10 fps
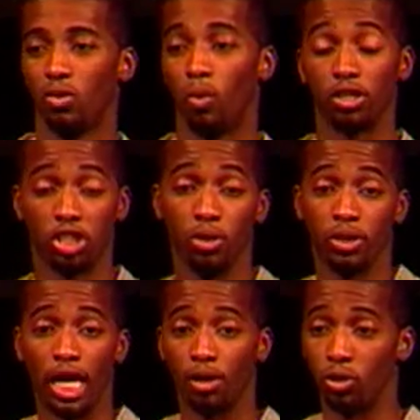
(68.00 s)
while she
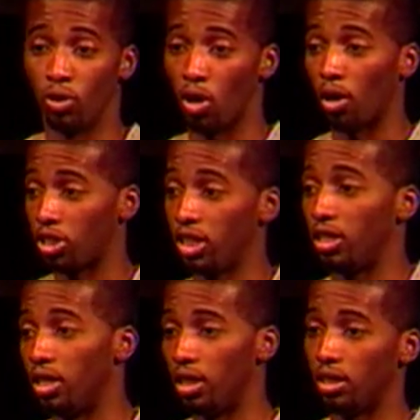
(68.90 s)
was out doing all she
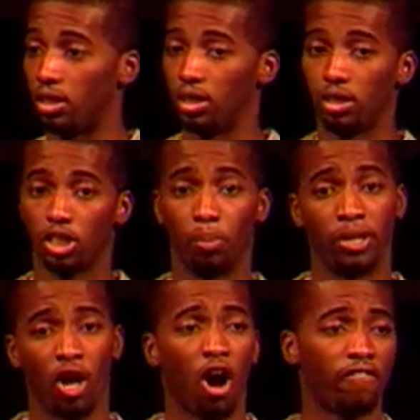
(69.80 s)
could to
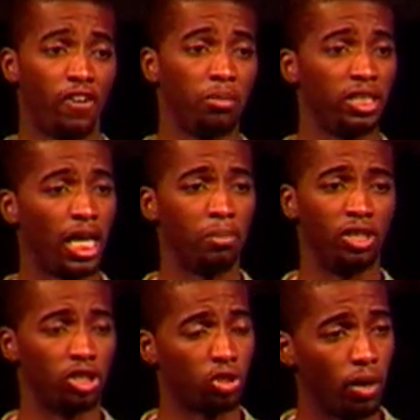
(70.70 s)
bring our family name a
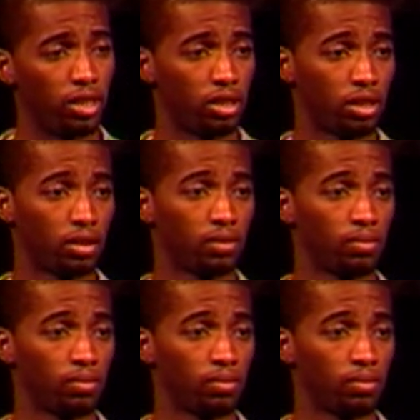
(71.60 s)
disgrace.